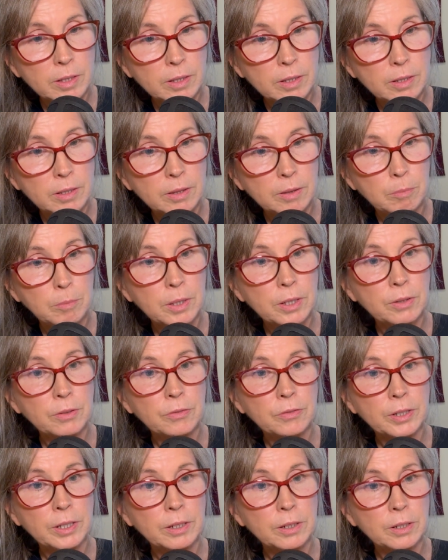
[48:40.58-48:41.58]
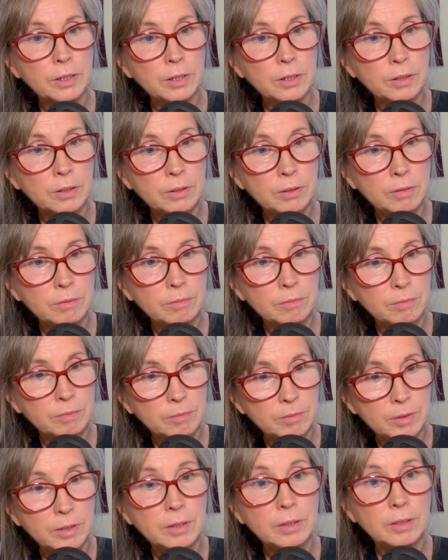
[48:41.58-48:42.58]
the middle finger,
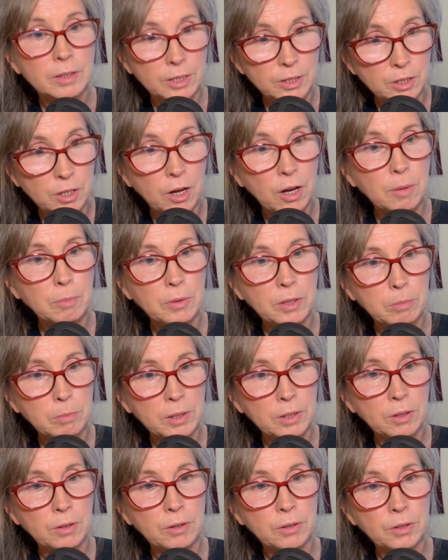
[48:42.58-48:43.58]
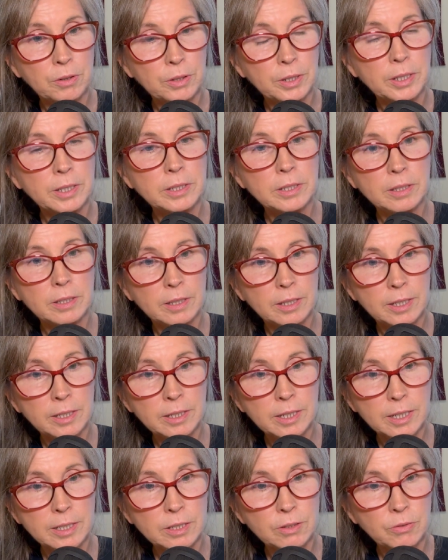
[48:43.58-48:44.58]
the top, the middle, the crease,
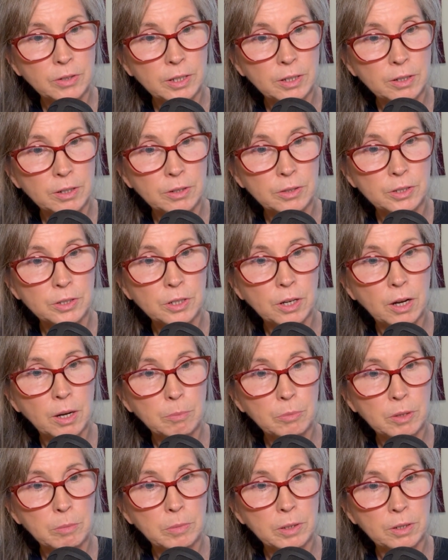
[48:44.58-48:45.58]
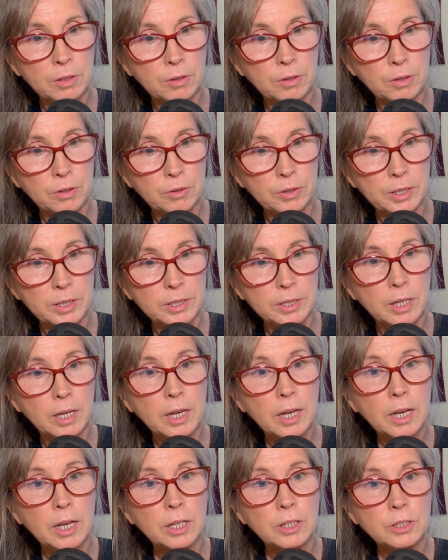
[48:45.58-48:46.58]
index finger, the top, the middle, the crease.
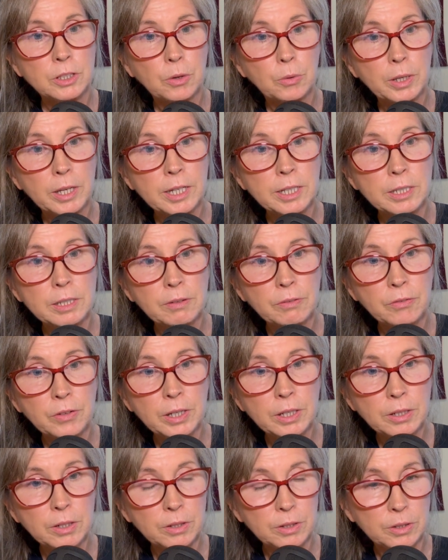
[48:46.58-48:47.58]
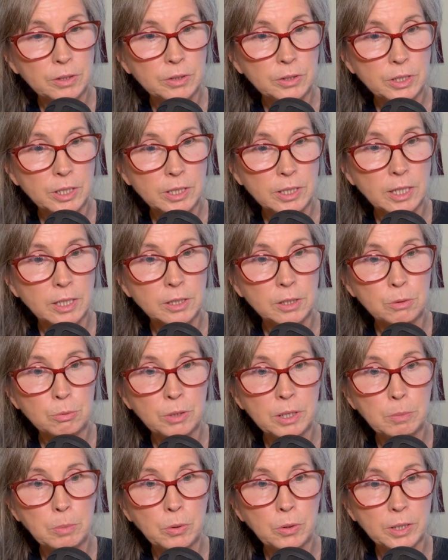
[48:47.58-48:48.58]
So each finger just has 3
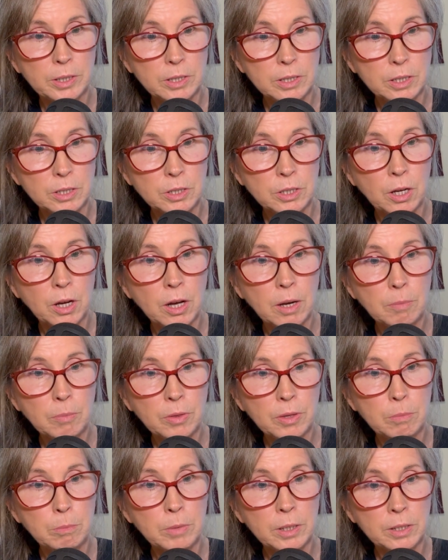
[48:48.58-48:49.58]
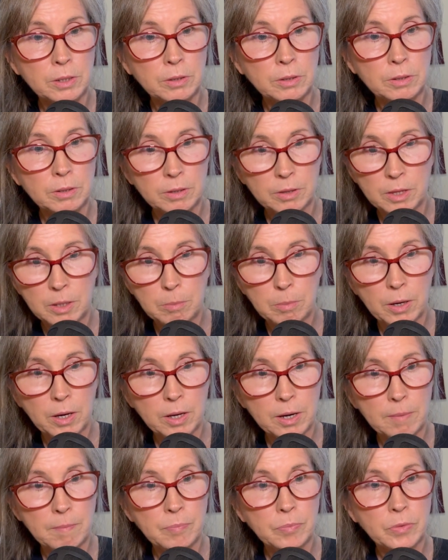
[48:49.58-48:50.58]
points, the top, the middle, the bottom.